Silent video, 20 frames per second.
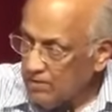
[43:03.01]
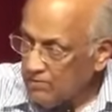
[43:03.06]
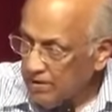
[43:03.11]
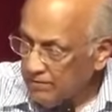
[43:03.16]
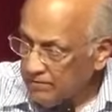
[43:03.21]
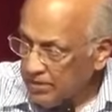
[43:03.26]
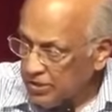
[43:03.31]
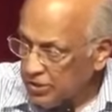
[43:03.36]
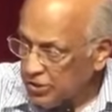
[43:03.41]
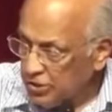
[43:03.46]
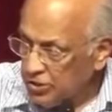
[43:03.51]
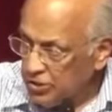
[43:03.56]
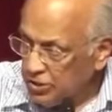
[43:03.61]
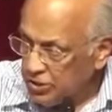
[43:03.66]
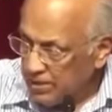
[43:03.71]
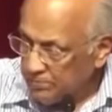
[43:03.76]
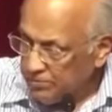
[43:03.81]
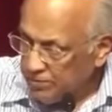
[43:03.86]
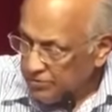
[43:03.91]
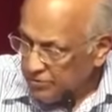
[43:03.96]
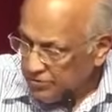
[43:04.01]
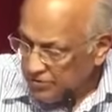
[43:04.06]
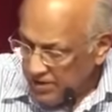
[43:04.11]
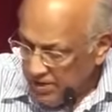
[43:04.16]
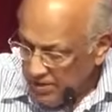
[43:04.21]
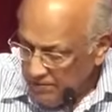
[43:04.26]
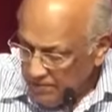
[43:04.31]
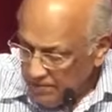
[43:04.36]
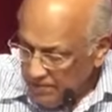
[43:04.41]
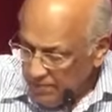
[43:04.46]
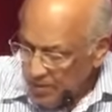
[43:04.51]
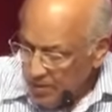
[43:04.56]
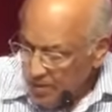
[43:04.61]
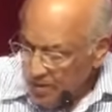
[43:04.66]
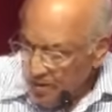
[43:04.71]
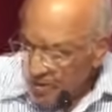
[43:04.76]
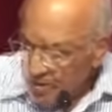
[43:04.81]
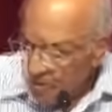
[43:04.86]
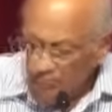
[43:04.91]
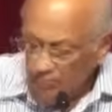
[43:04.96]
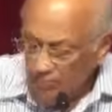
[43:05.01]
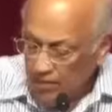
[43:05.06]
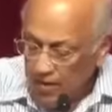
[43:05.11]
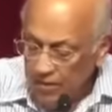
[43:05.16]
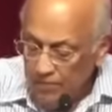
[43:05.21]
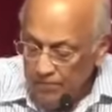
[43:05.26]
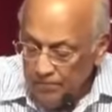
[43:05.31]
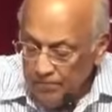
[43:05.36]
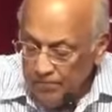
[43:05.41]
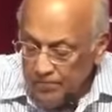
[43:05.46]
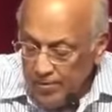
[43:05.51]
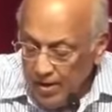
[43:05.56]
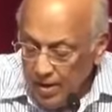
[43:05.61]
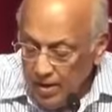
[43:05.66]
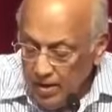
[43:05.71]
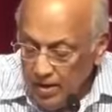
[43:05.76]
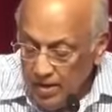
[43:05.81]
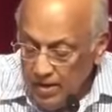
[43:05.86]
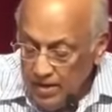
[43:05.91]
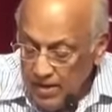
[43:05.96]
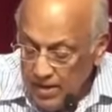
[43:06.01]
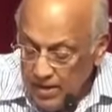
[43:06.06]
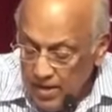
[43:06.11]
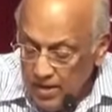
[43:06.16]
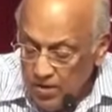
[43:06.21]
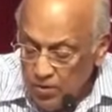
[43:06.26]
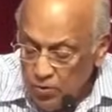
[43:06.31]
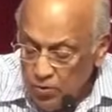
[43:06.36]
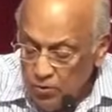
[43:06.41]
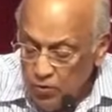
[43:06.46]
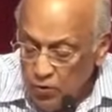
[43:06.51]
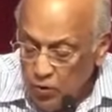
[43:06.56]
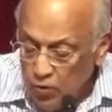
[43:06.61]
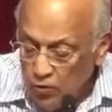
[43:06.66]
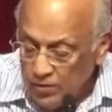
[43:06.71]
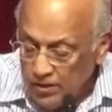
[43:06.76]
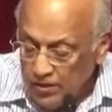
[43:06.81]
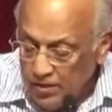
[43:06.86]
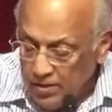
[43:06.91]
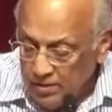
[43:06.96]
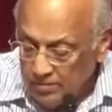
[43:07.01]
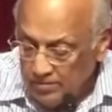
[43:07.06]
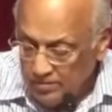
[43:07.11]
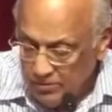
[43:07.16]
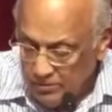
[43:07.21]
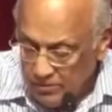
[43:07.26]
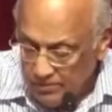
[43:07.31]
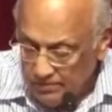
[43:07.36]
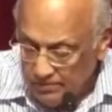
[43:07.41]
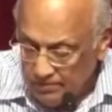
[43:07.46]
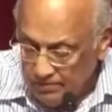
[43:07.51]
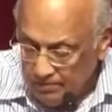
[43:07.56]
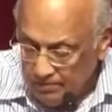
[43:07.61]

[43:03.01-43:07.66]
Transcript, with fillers: Revelation chapter three and verse, he who overcomes,